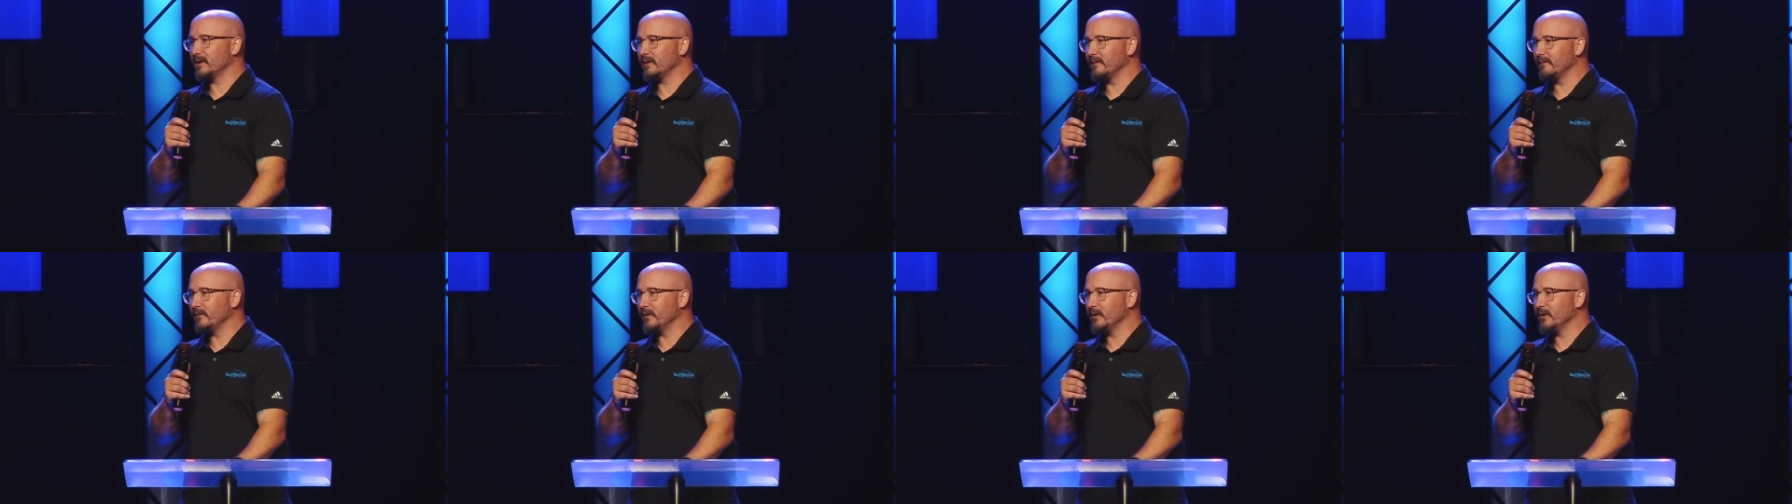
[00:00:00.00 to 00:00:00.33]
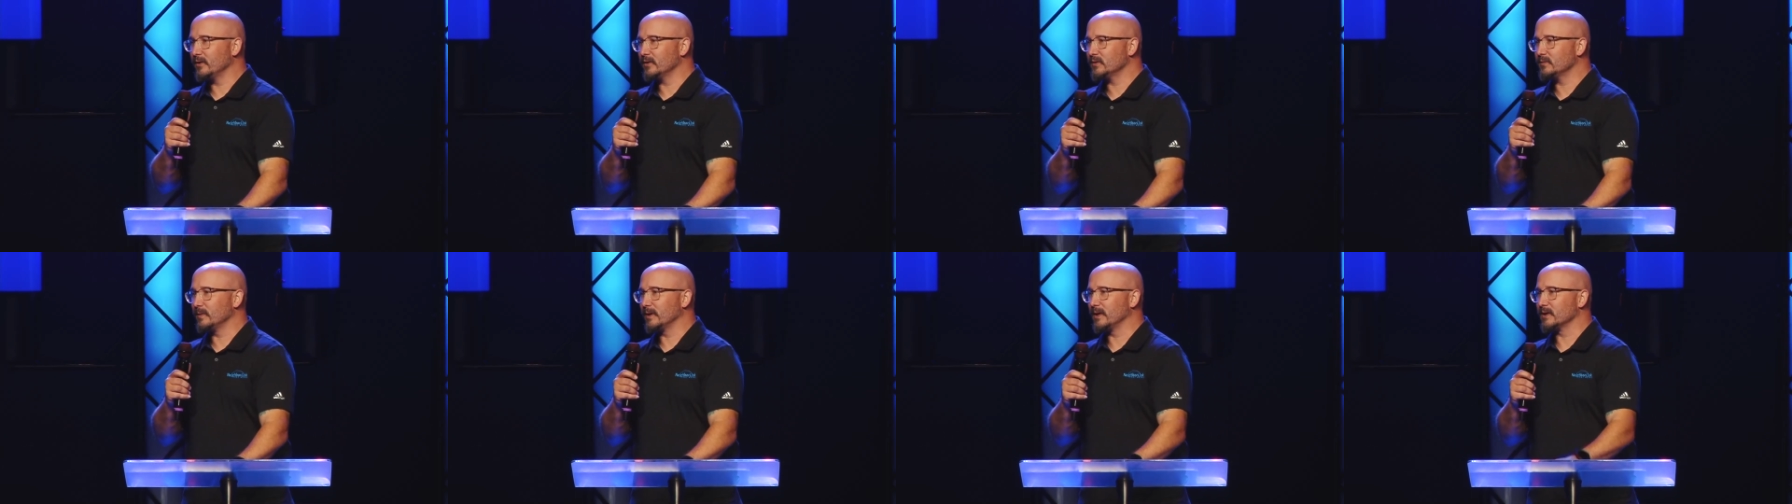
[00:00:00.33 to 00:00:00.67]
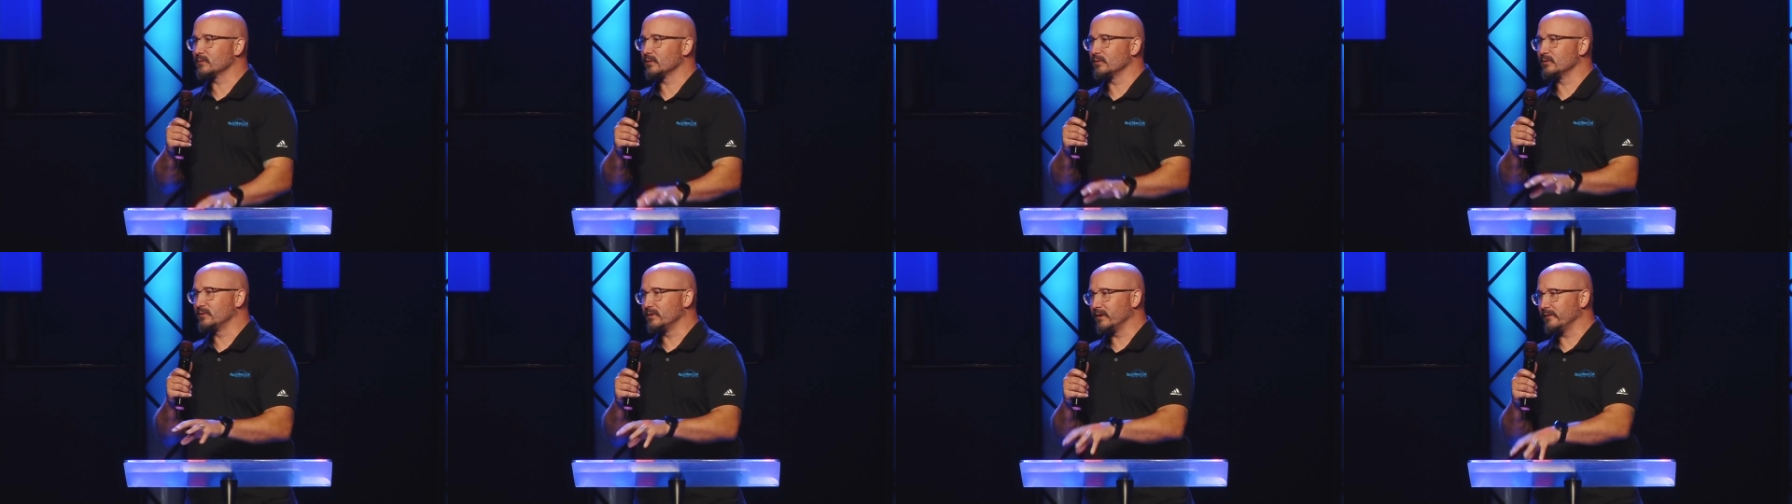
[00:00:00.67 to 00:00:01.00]
of those because
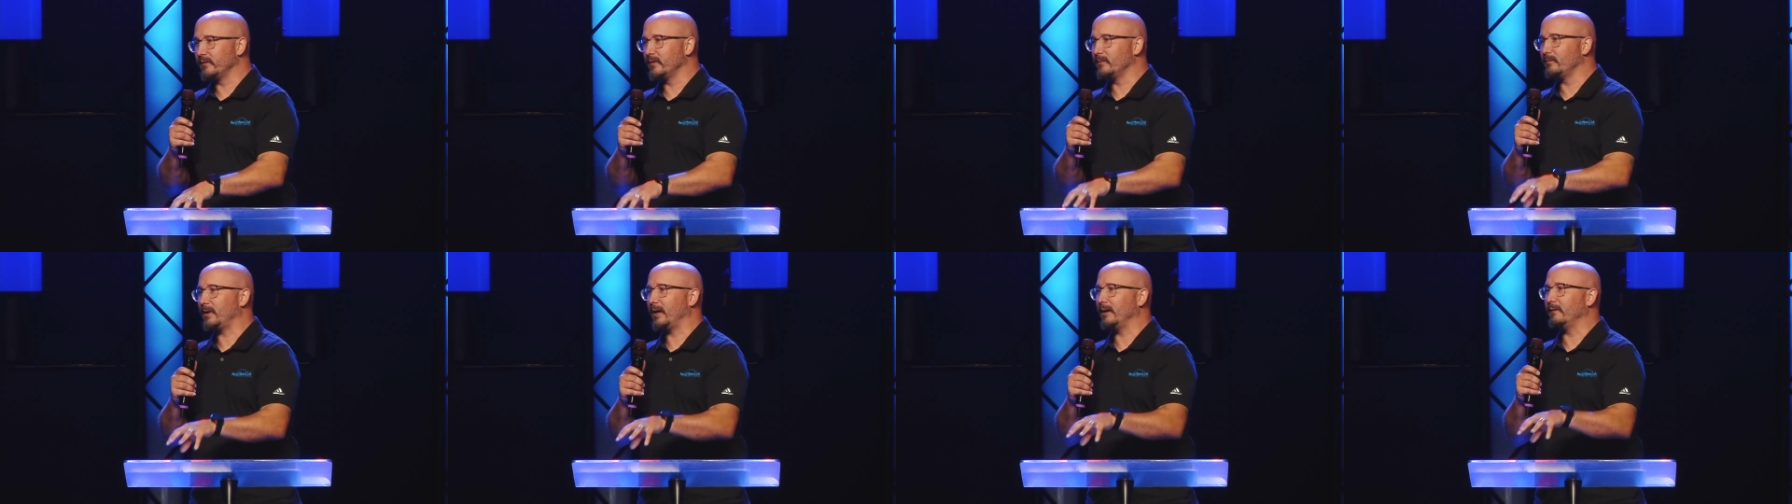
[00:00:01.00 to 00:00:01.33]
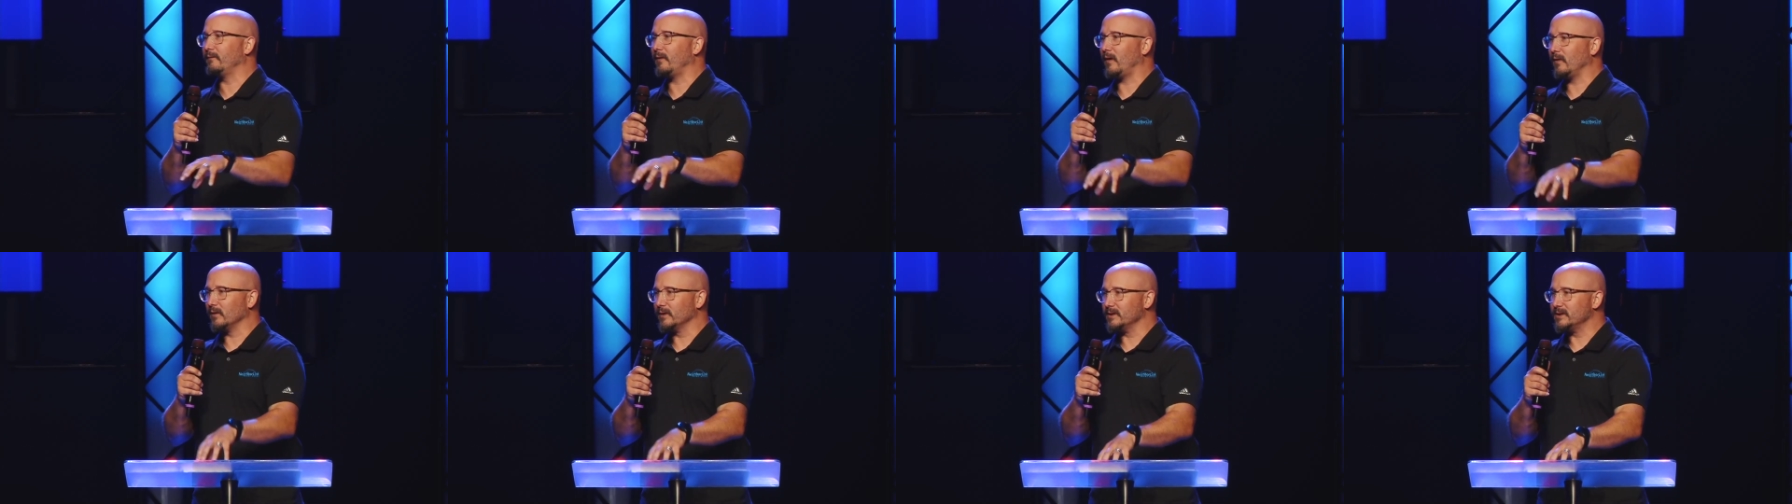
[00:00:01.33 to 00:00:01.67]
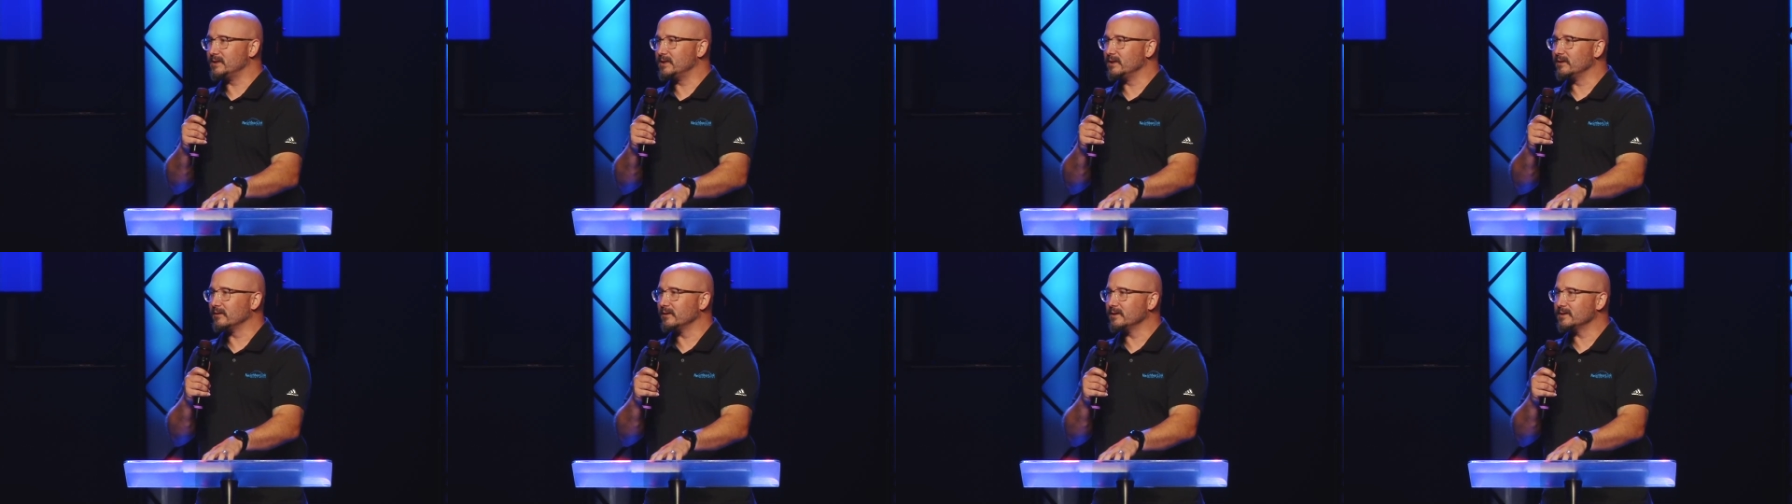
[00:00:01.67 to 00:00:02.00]
we're driven by
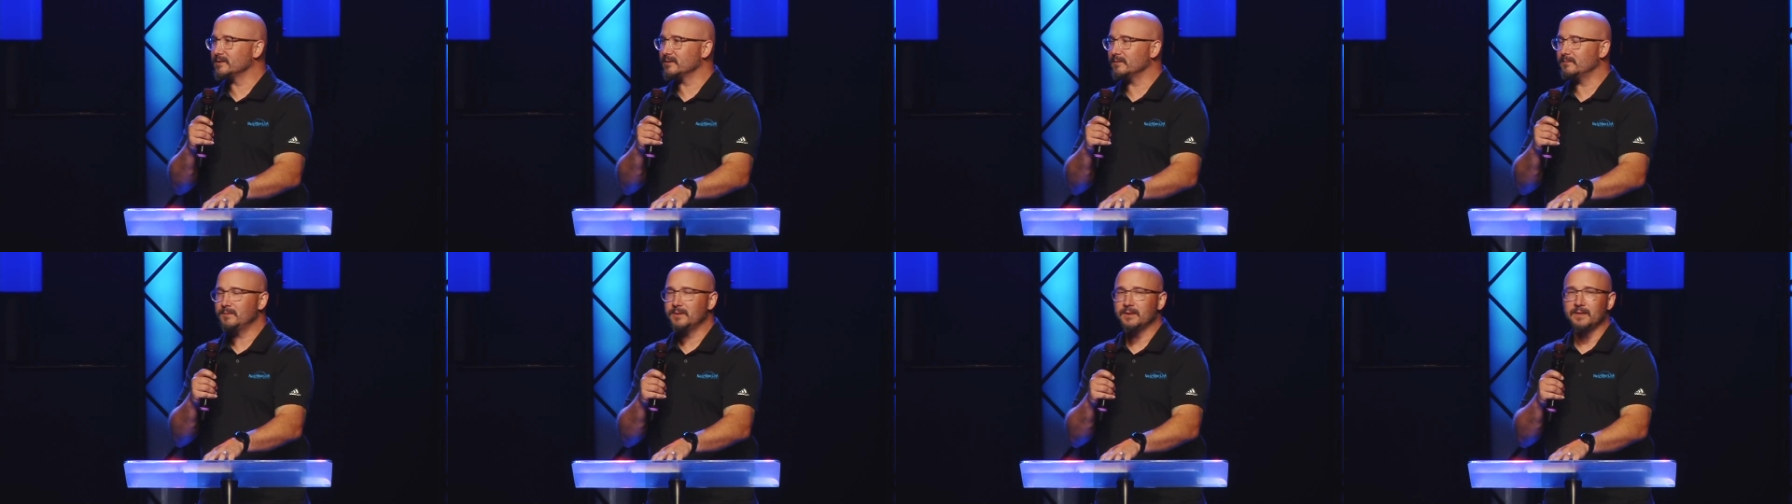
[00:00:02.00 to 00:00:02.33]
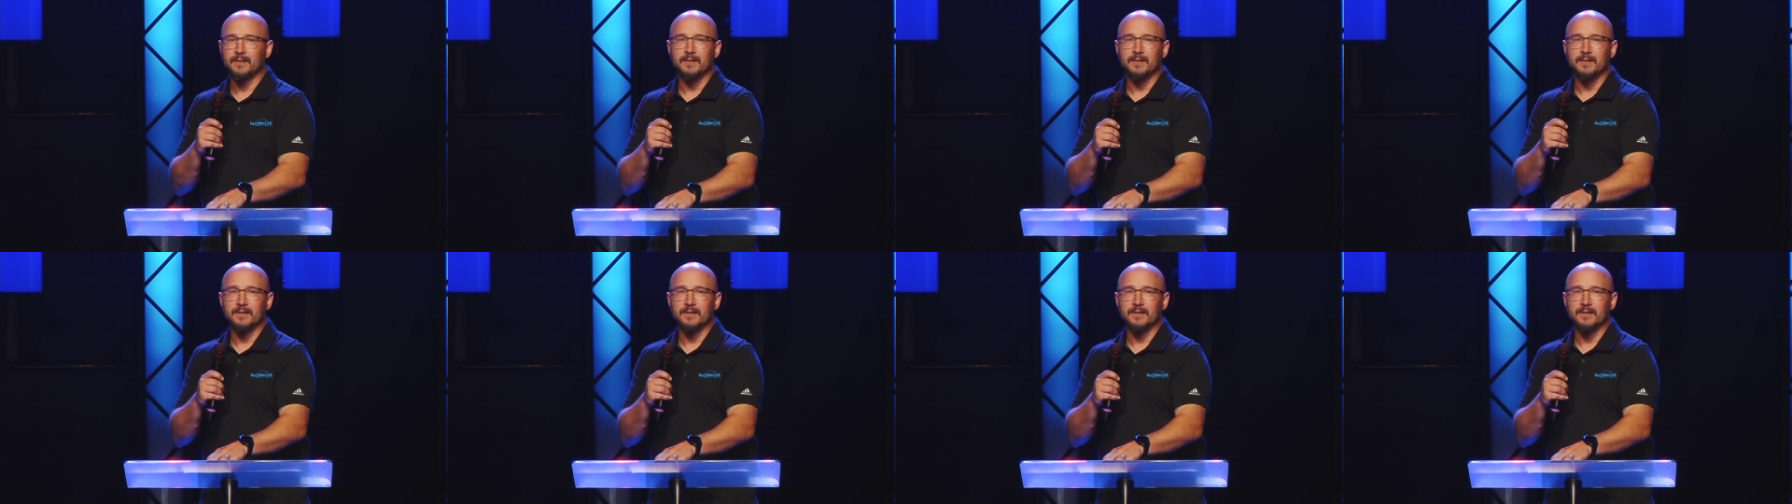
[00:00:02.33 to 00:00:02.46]
volunteerism